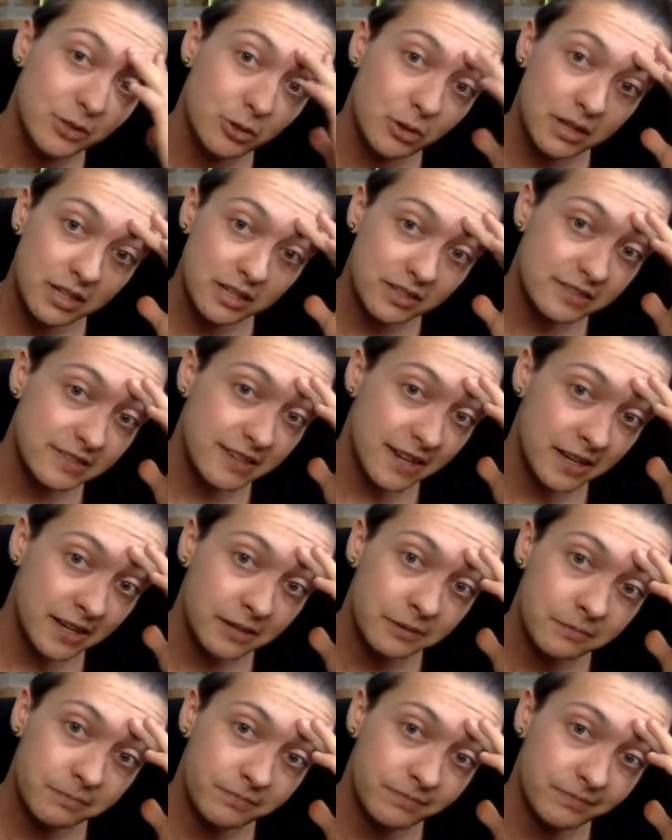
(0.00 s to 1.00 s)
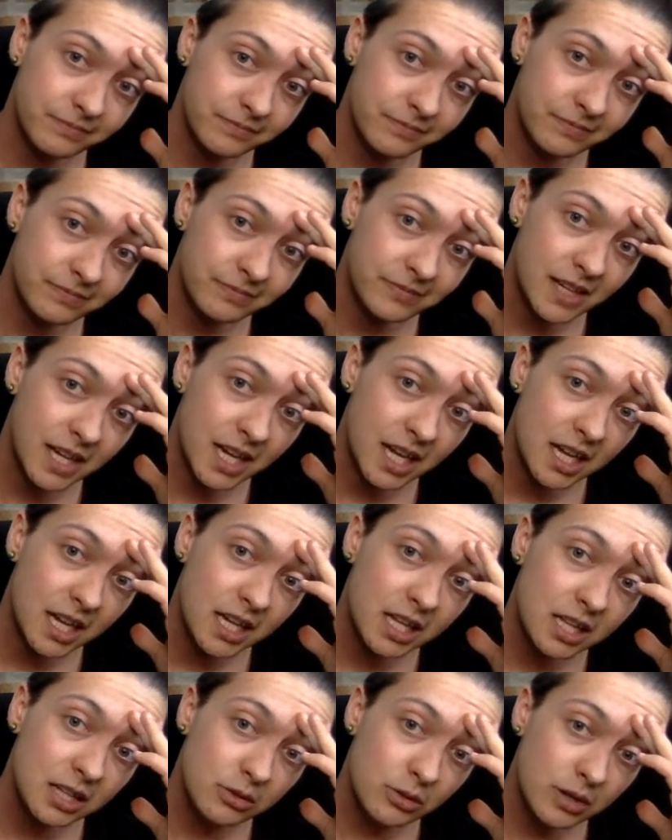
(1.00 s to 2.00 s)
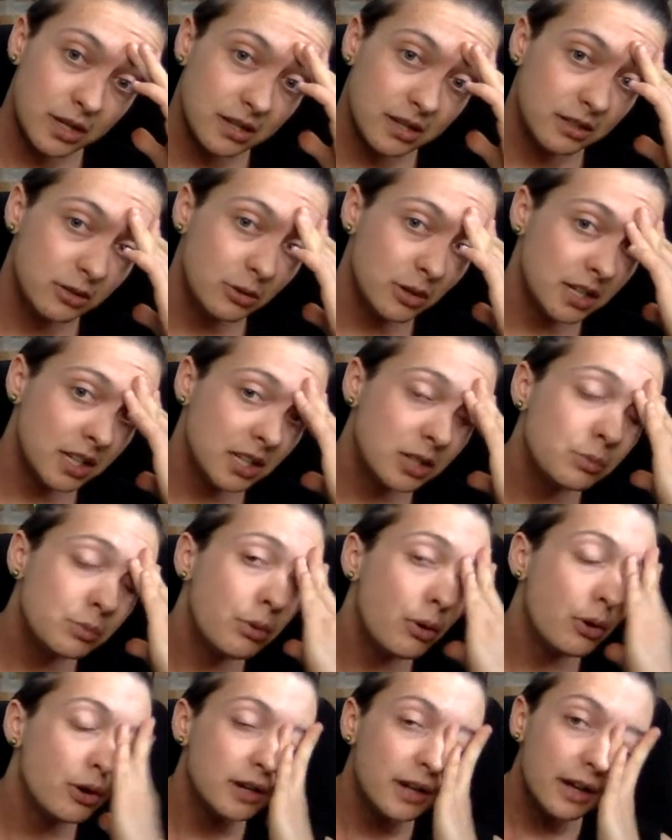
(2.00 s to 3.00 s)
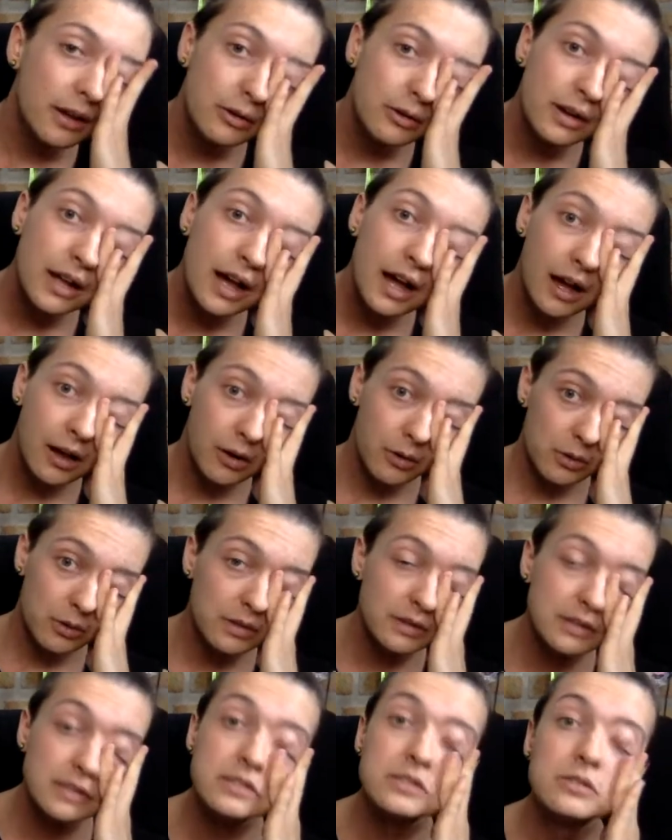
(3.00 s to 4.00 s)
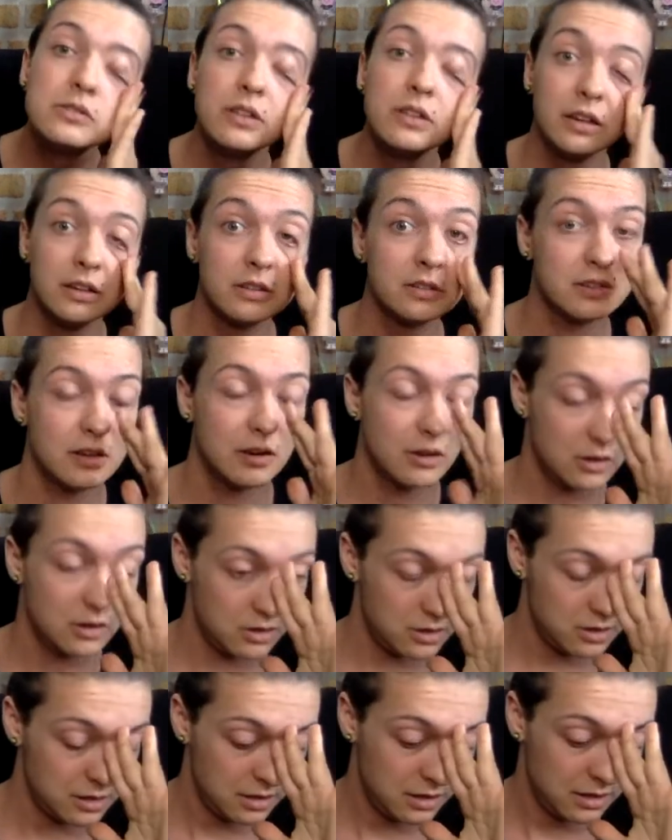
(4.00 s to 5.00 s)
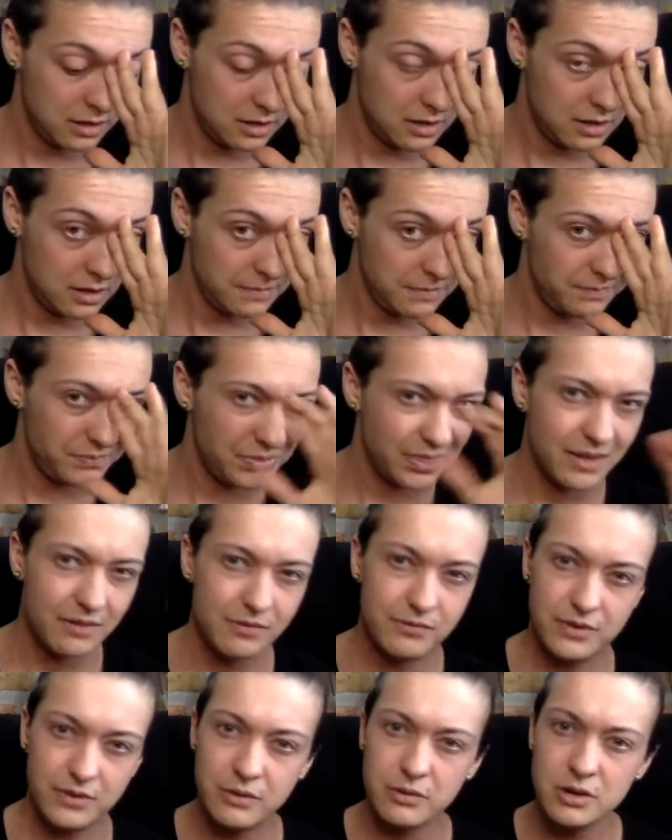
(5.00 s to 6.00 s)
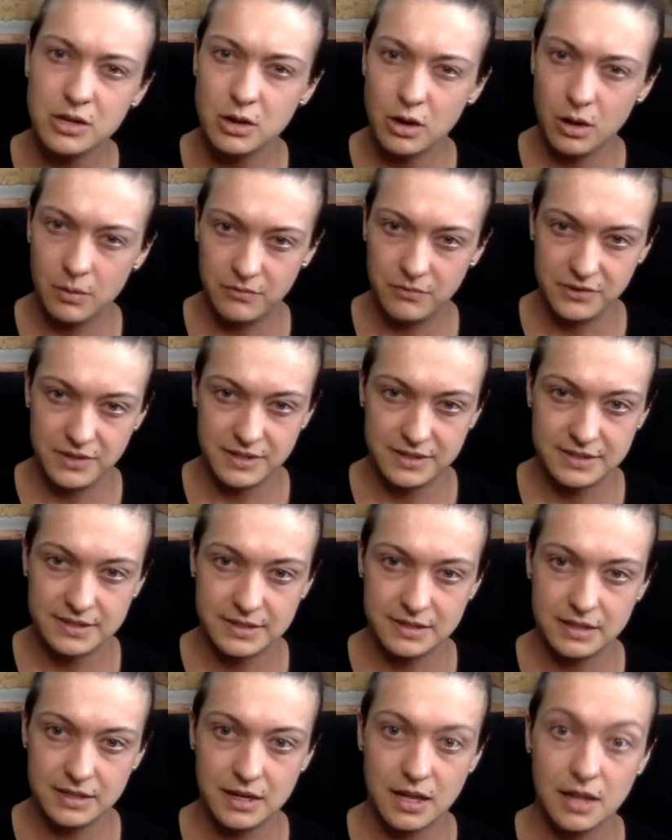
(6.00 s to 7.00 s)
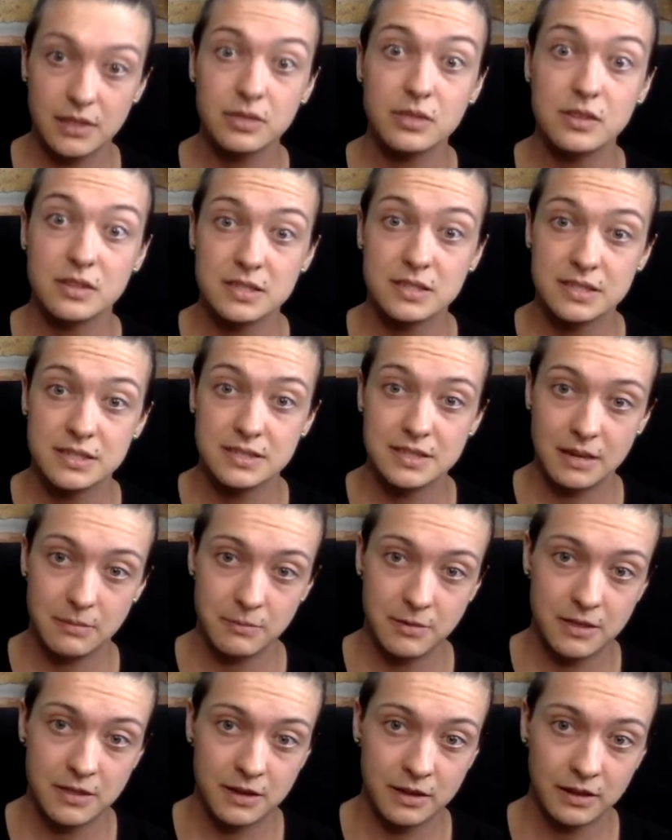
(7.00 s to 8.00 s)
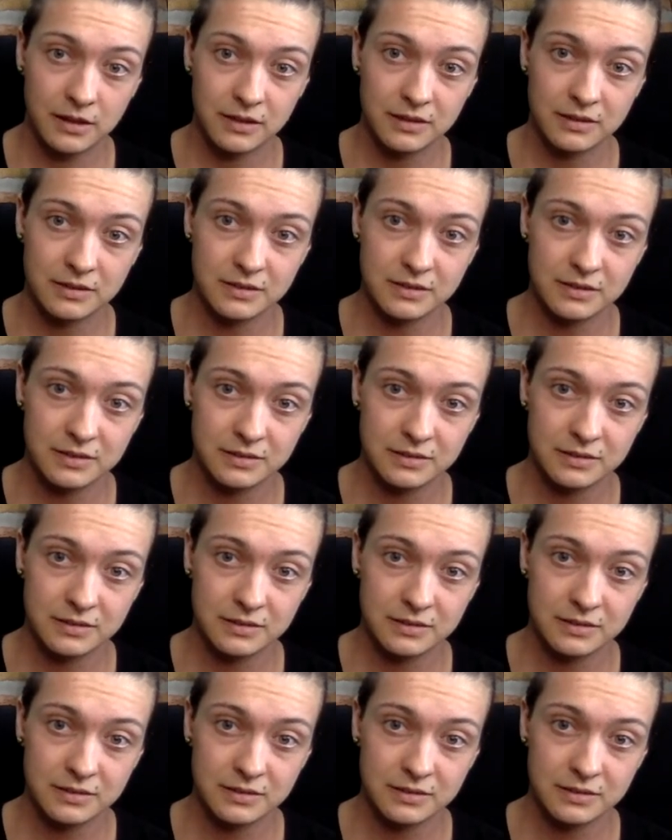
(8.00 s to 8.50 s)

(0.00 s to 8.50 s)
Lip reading: Do I need to say it? Do I need to point out how these two things are very obviously not the same thing?